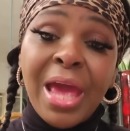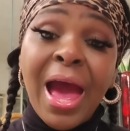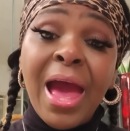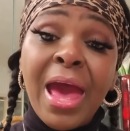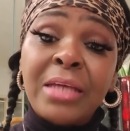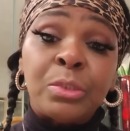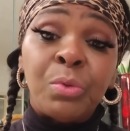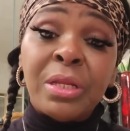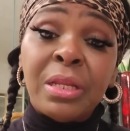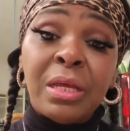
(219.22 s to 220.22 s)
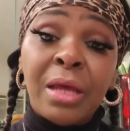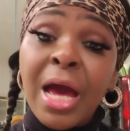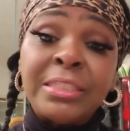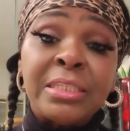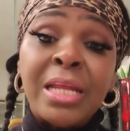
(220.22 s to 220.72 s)
I asked Whitney,
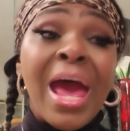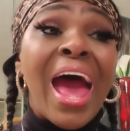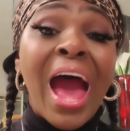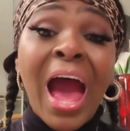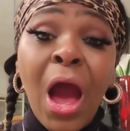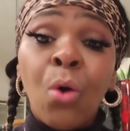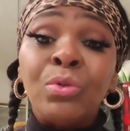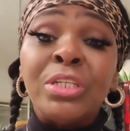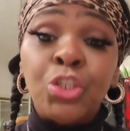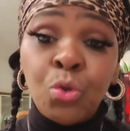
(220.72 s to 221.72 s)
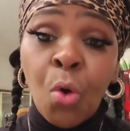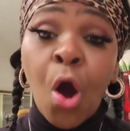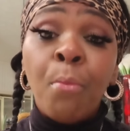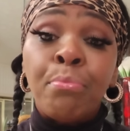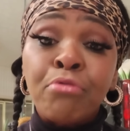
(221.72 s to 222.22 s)
I said, how did you
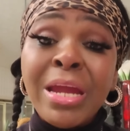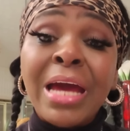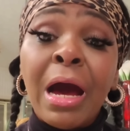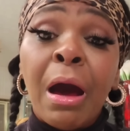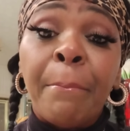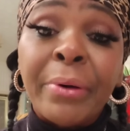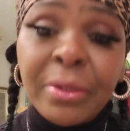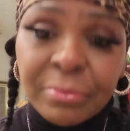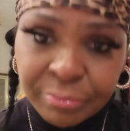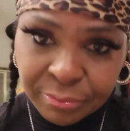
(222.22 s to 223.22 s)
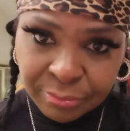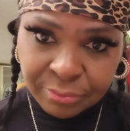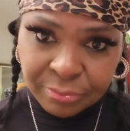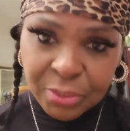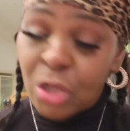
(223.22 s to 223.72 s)
all break up?
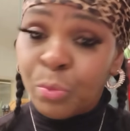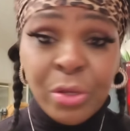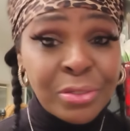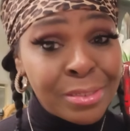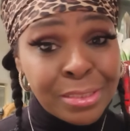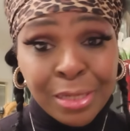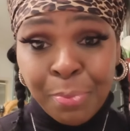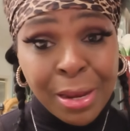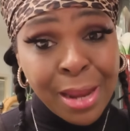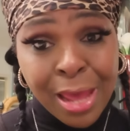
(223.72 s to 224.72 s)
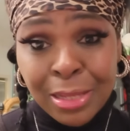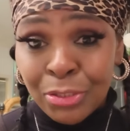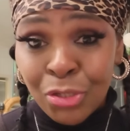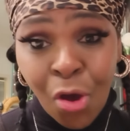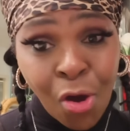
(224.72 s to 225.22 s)
Because we used to sit up at night
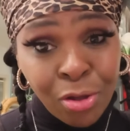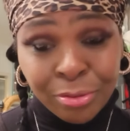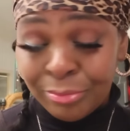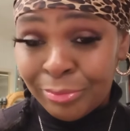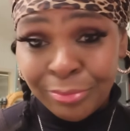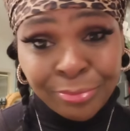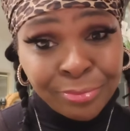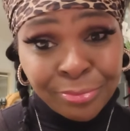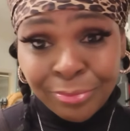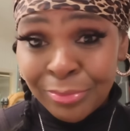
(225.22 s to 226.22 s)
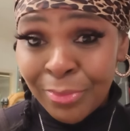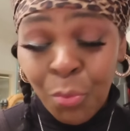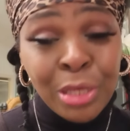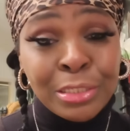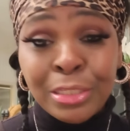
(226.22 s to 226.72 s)
and talk.
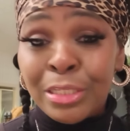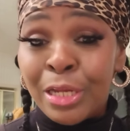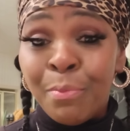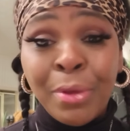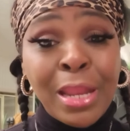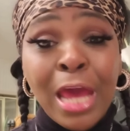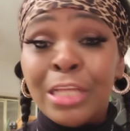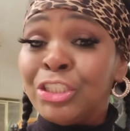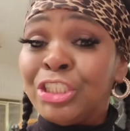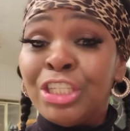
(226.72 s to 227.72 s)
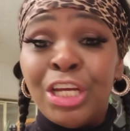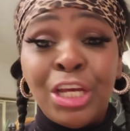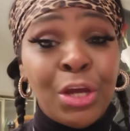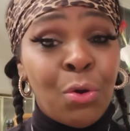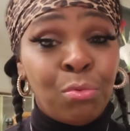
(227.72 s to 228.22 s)
We used to sit up at night and
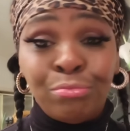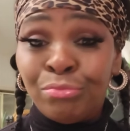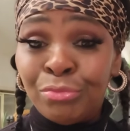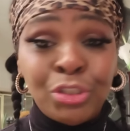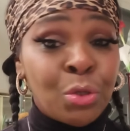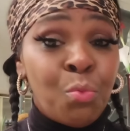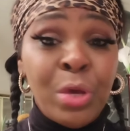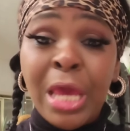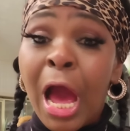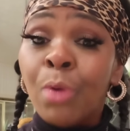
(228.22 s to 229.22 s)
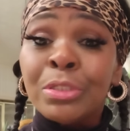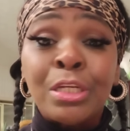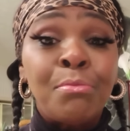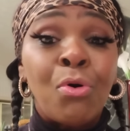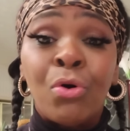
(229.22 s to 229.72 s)
chill to the wee hours
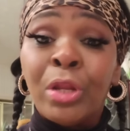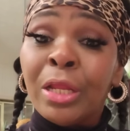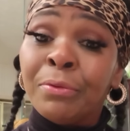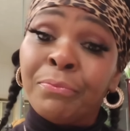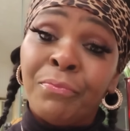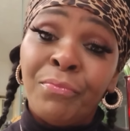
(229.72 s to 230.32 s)
of the morning.